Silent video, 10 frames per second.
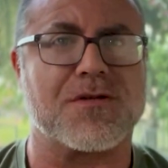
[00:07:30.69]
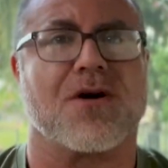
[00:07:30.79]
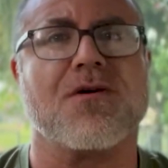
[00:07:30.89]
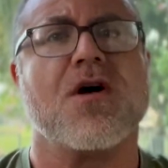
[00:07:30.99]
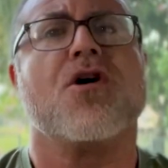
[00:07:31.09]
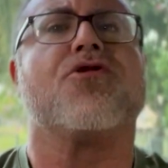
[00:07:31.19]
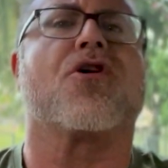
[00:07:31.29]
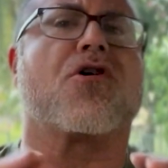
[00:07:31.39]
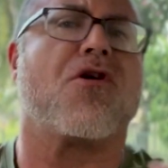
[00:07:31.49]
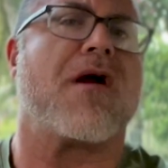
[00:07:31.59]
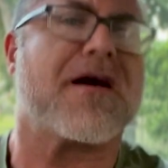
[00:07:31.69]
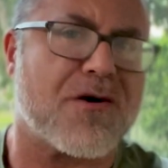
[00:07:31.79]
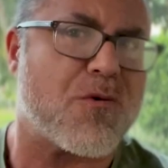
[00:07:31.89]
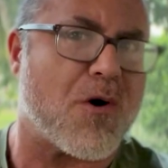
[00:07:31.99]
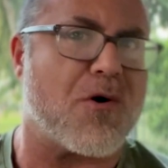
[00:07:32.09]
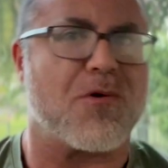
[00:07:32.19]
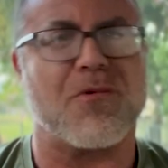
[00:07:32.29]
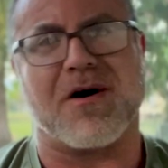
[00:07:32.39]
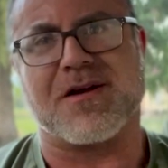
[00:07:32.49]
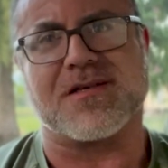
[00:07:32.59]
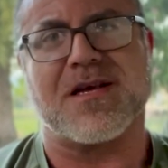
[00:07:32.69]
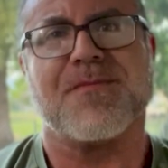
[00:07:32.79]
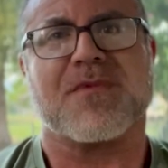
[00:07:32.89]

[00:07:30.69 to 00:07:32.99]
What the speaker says: So the correct quote was,